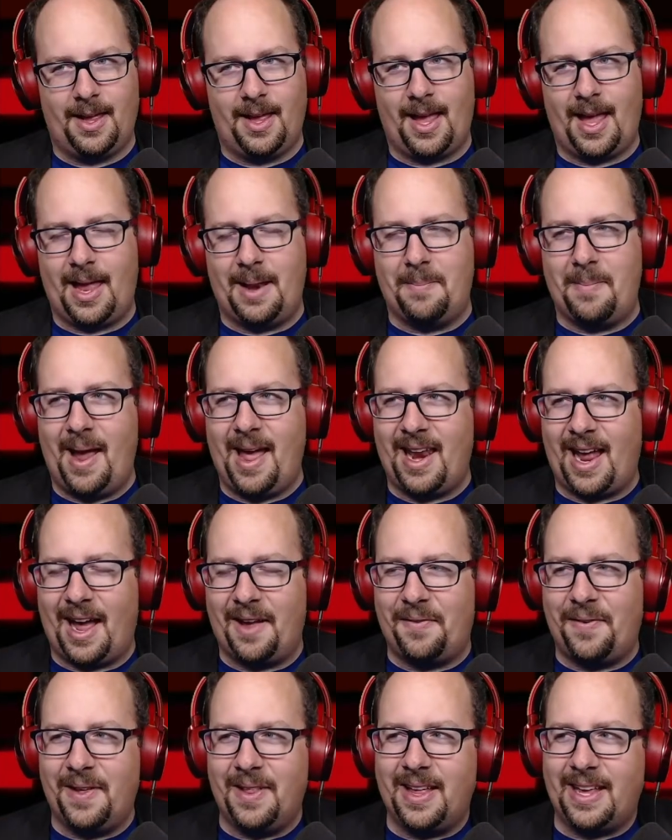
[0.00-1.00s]
And man, I
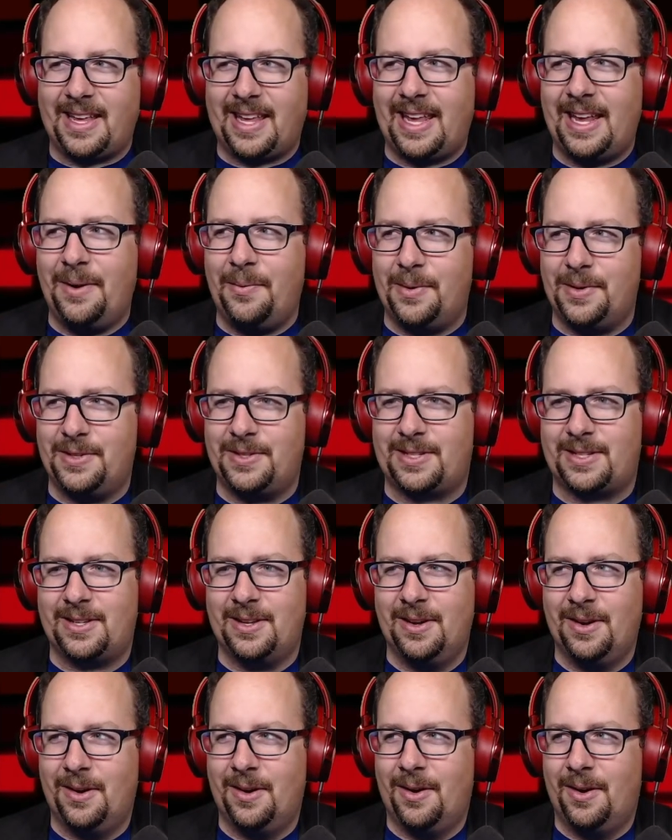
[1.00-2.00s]
feel like he was
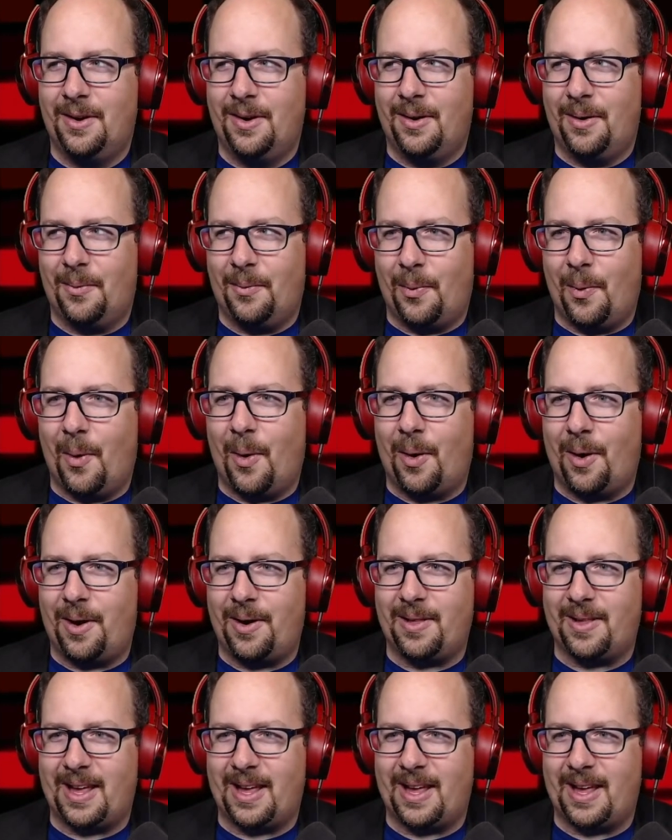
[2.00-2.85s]
Ward